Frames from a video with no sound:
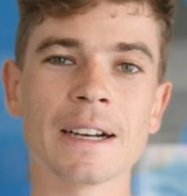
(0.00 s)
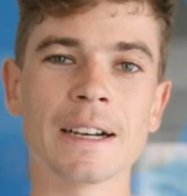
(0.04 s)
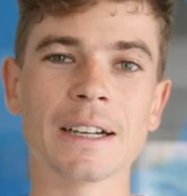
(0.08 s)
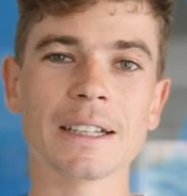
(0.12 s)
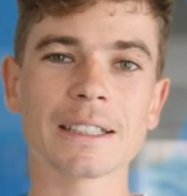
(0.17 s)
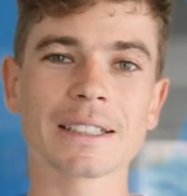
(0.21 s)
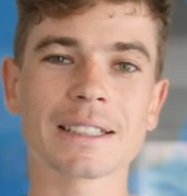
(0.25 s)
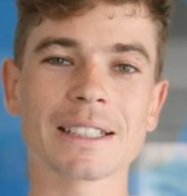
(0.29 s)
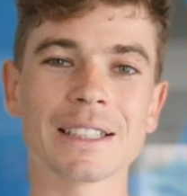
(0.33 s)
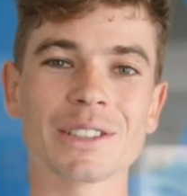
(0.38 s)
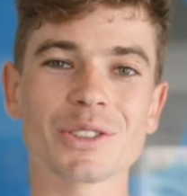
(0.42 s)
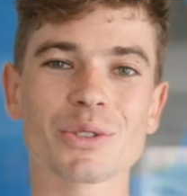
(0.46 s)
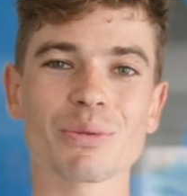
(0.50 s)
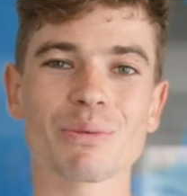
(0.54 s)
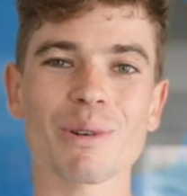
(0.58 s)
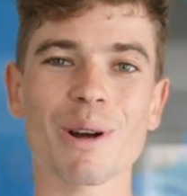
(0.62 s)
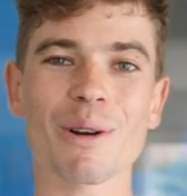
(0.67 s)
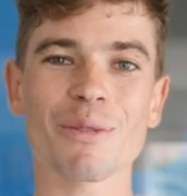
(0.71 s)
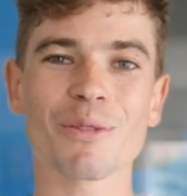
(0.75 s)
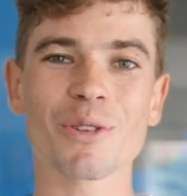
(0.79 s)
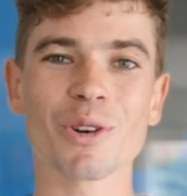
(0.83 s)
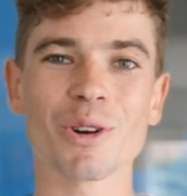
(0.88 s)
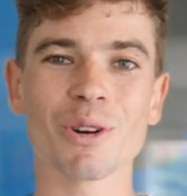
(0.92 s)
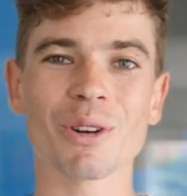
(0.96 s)
uh, since
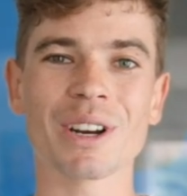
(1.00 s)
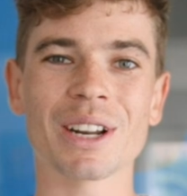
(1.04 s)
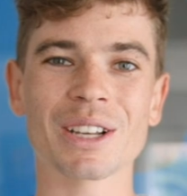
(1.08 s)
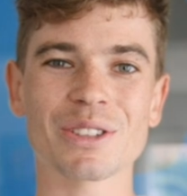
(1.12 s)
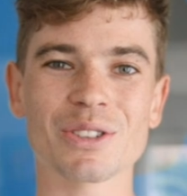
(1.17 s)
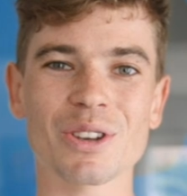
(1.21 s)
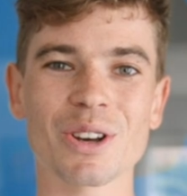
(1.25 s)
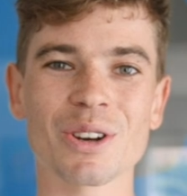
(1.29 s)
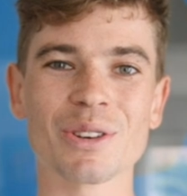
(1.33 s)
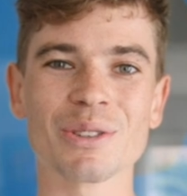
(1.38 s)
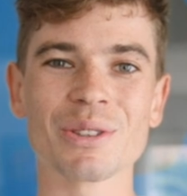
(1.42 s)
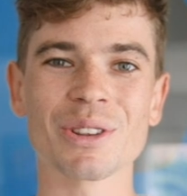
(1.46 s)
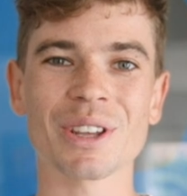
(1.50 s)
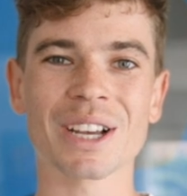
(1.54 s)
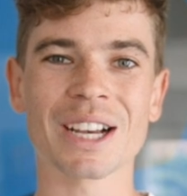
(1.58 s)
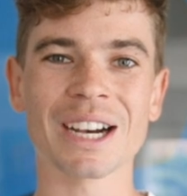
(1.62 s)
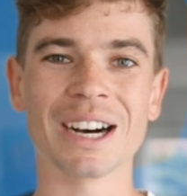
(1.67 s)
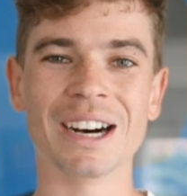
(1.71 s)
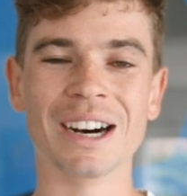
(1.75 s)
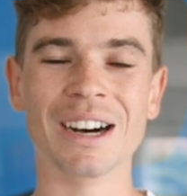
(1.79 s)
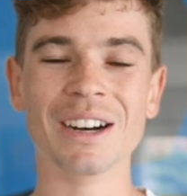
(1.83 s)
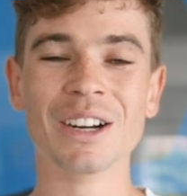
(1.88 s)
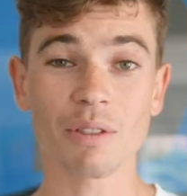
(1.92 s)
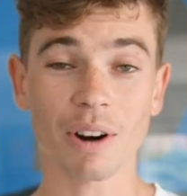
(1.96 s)
Ralph Lauren has owned the
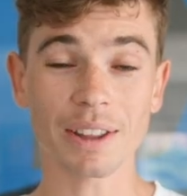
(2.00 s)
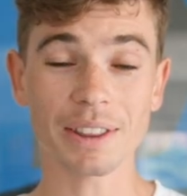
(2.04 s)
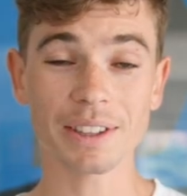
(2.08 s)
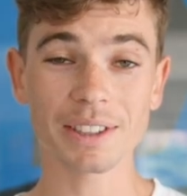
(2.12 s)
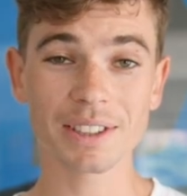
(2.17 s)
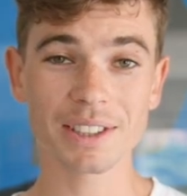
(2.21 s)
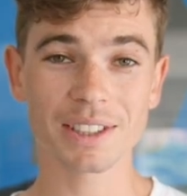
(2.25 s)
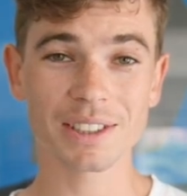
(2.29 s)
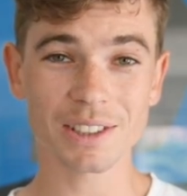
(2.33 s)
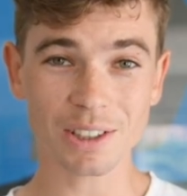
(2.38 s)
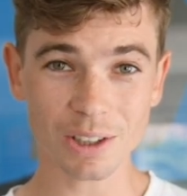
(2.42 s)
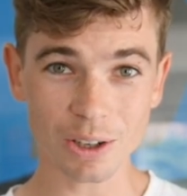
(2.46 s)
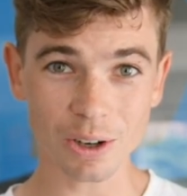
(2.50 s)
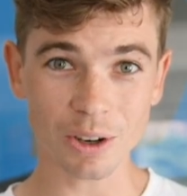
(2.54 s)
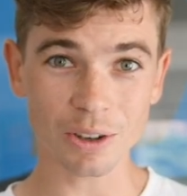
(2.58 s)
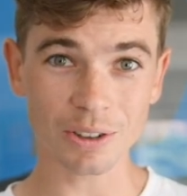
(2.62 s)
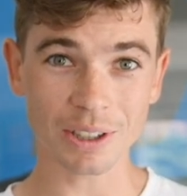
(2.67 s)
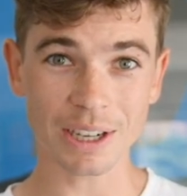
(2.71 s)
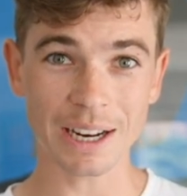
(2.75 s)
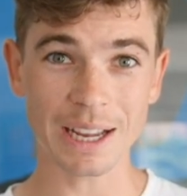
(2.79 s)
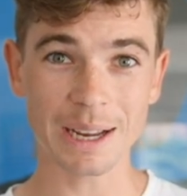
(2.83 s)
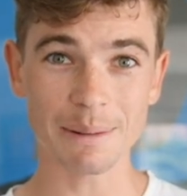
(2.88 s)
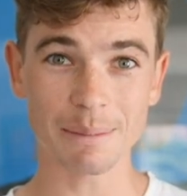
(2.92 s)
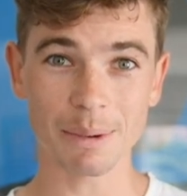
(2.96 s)
car. Right, this is a
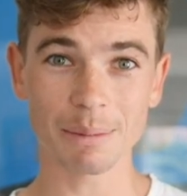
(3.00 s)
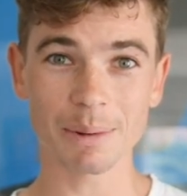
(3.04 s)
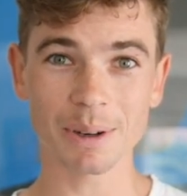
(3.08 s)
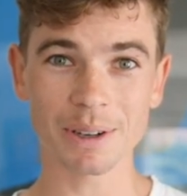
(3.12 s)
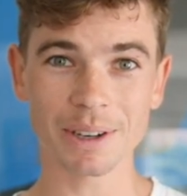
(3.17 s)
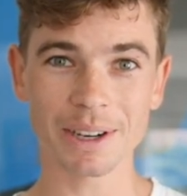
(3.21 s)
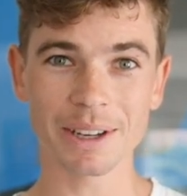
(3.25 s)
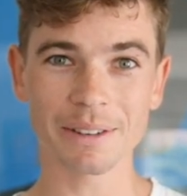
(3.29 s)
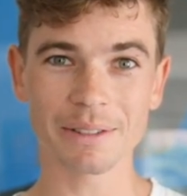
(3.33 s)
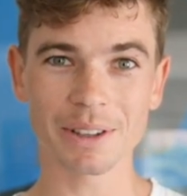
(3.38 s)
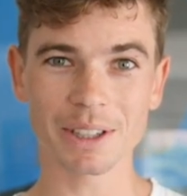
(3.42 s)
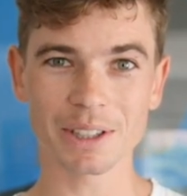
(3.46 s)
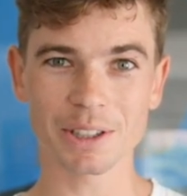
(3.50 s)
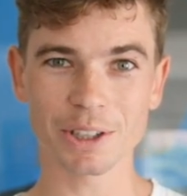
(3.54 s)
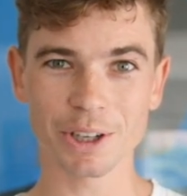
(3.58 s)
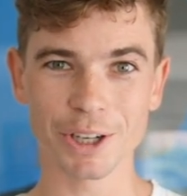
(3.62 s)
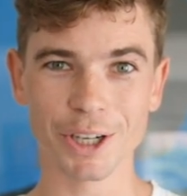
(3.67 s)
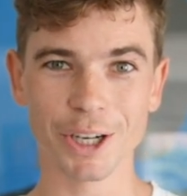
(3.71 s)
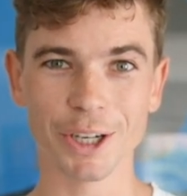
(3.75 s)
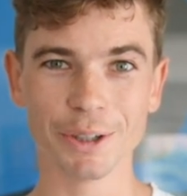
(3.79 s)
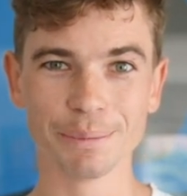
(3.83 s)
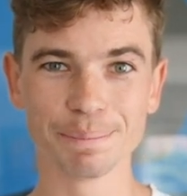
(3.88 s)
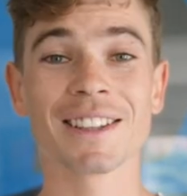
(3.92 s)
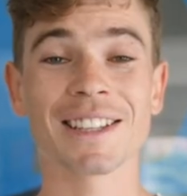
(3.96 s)
long name. I'm going to give this a
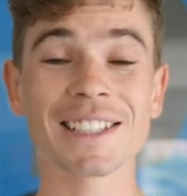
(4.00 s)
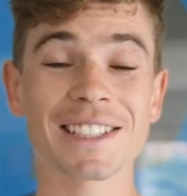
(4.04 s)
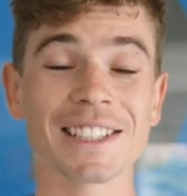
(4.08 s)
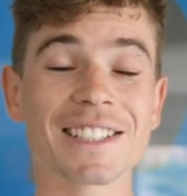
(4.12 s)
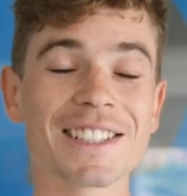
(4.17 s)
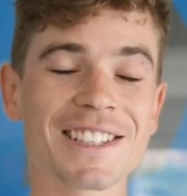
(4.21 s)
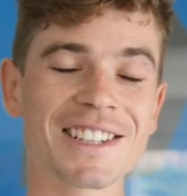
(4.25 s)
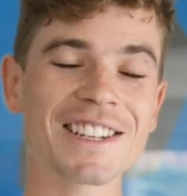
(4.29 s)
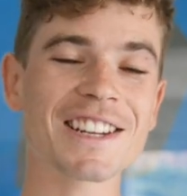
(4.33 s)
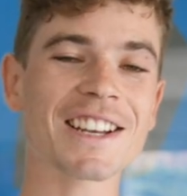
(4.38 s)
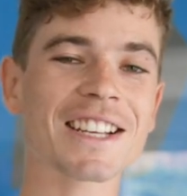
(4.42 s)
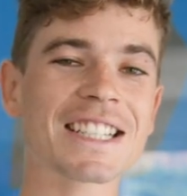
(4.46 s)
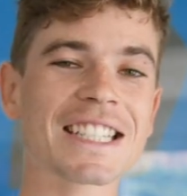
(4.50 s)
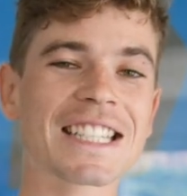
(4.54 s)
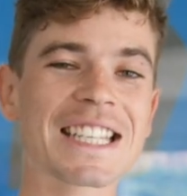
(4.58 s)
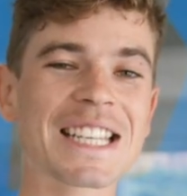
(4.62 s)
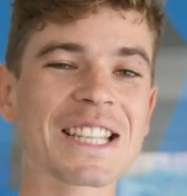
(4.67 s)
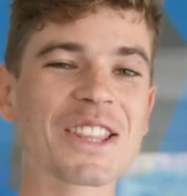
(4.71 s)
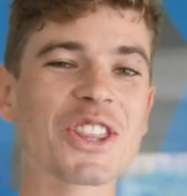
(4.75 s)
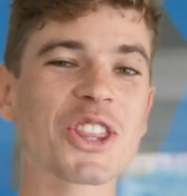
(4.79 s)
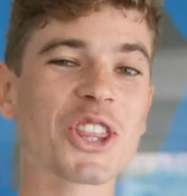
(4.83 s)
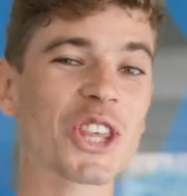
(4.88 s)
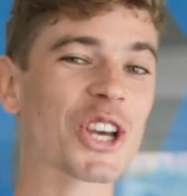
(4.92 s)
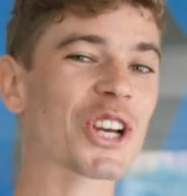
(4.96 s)
go. This is
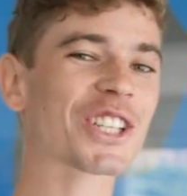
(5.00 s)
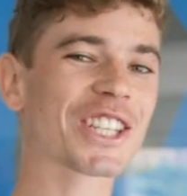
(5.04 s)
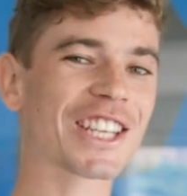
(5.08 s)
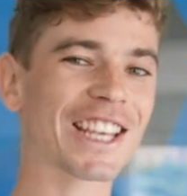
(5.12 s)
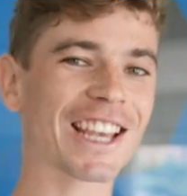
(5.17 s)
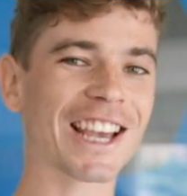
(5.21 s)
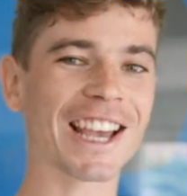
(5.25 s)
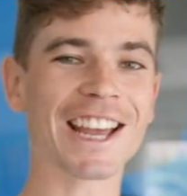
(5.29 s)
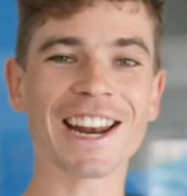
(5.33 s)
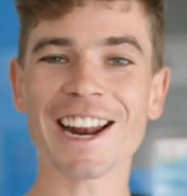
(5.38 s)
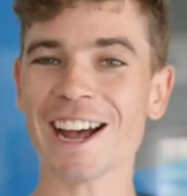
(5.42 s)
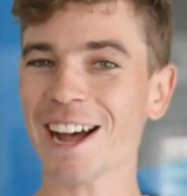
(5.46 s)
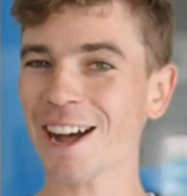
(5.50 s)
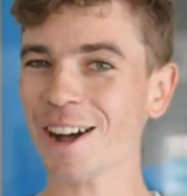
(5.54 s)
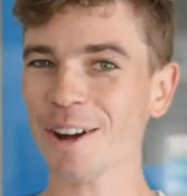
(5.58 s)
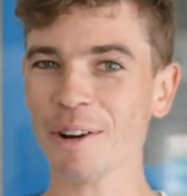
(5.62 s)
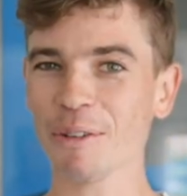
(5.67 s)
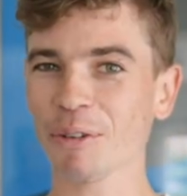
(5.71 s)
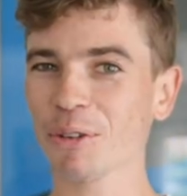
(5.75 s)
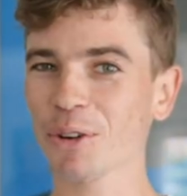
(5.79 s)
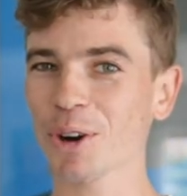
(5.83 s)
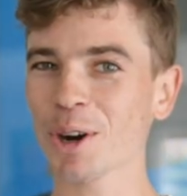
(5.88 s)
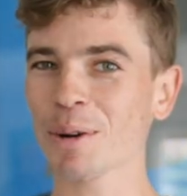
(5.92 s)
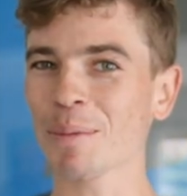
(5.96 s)
1938
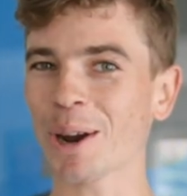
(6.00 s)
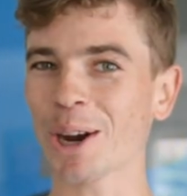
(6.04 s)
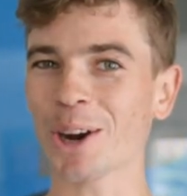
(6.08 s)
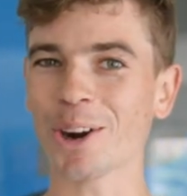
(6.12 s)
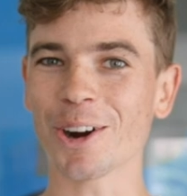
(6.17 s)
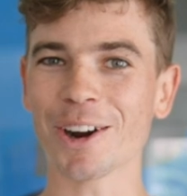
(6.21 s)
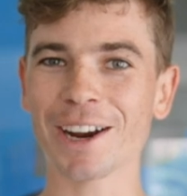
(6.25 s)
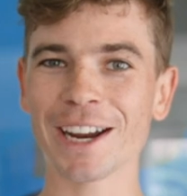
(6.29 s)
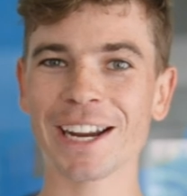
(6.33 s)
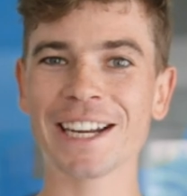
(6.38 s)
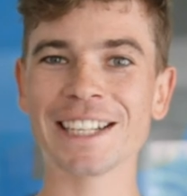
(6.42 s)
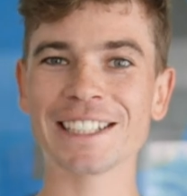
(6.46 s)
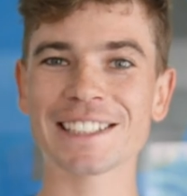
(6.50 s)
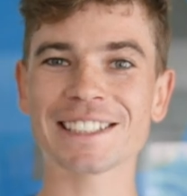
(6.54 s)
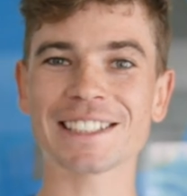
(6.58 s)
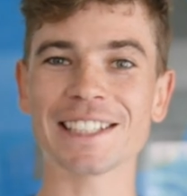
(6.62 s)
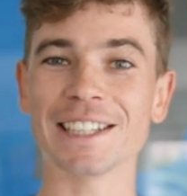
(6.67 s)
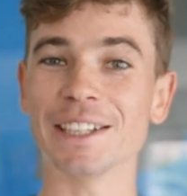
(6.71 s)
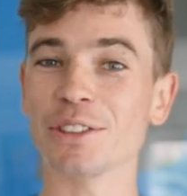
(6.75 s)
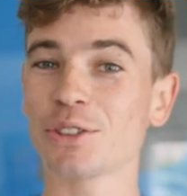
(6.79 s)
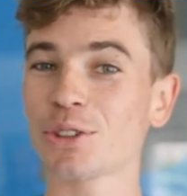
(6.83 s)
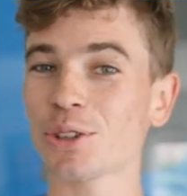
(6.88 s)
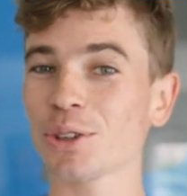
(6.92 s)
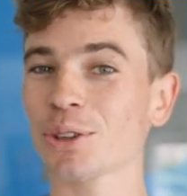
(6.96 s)
Alfa Romeo
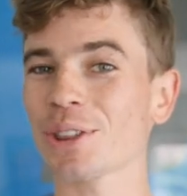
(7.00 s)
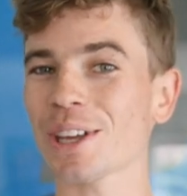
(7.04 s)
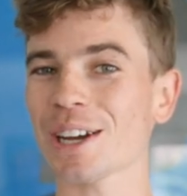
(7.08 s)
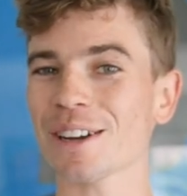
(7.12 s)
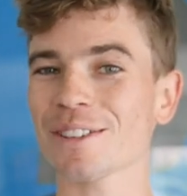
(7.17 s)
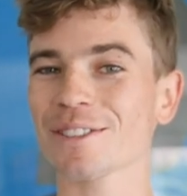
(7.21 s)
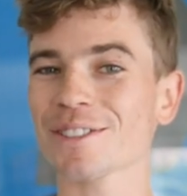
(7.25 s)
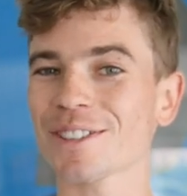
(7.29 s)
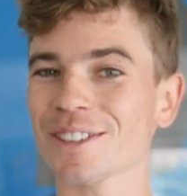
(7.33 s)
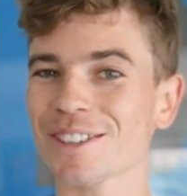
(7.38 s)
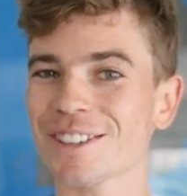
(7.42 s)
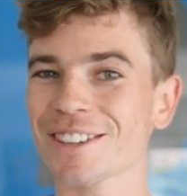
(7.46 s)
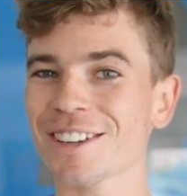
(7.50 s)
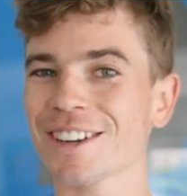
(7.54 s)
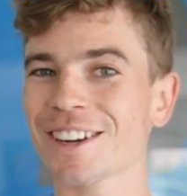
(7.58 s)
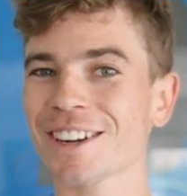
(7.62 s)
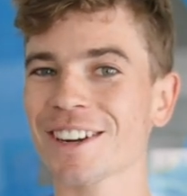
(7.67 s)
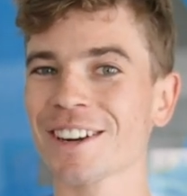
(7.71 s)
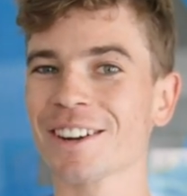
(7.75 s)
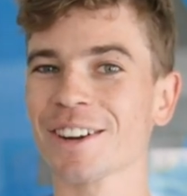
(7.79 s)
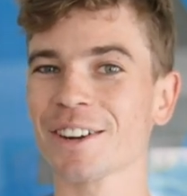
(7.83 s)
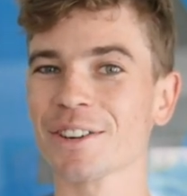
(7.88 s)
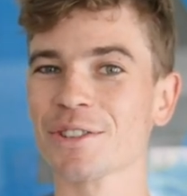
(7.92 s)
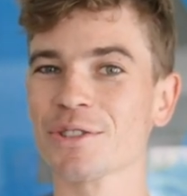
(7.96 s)
8C
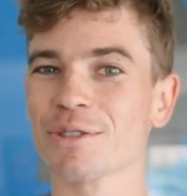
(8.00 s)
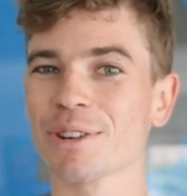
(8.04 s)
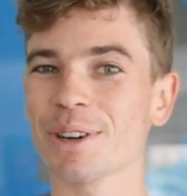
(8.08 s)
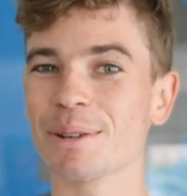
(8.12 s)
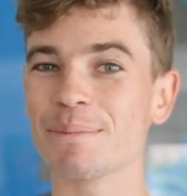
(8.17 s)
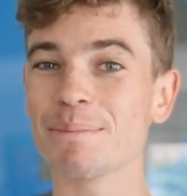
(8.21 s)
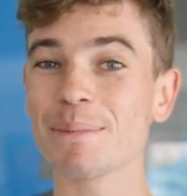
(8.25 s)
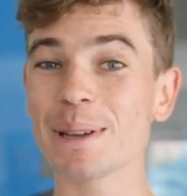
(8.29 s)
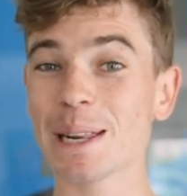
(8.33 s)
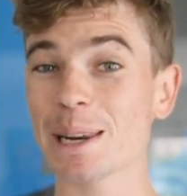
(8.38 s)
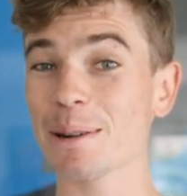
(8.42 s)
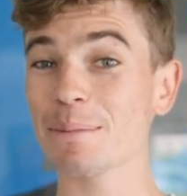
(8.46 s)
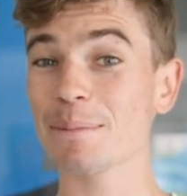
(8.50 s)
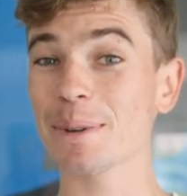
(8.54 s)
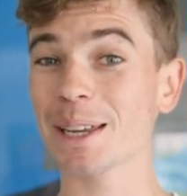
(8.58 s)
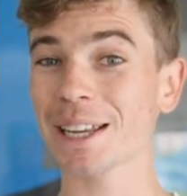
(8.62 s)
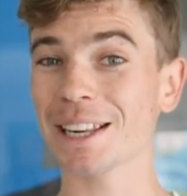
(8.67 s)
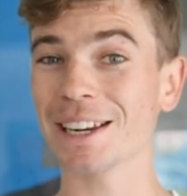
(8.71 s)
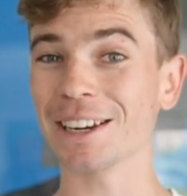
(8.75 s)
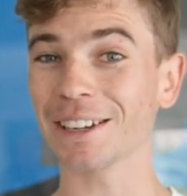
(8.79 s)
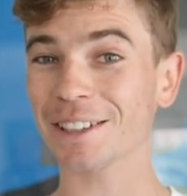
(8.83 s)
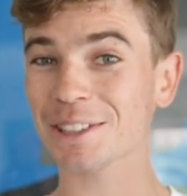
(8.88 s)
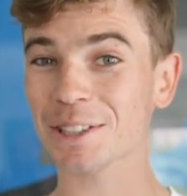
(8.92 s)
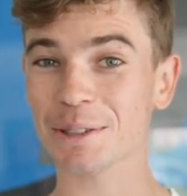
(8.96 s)
2900 Mille Miglia